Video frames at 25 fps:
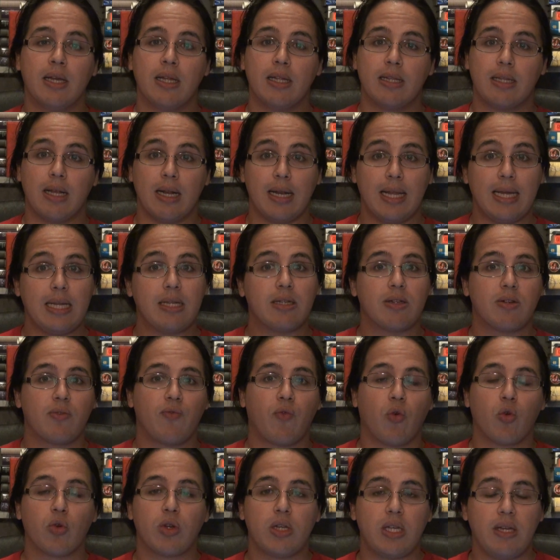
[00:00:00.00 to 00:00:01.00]
late
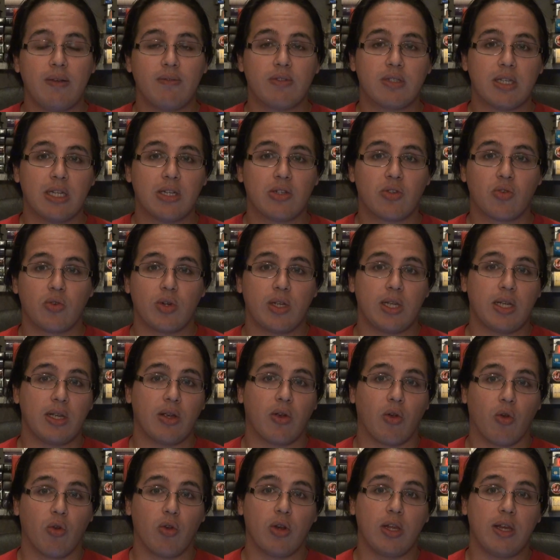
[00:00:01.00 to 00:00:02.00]
14th century,
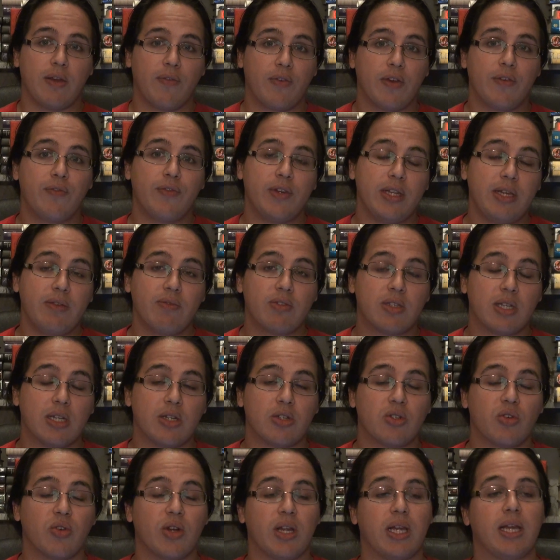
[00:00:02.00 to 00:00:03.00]
early 15th
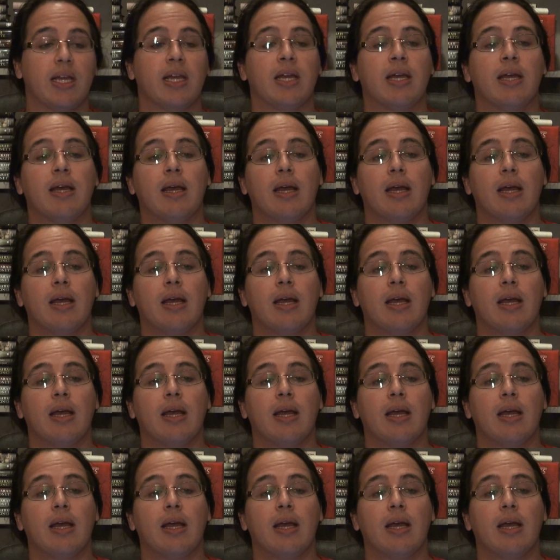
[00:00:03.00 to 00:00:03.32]
century.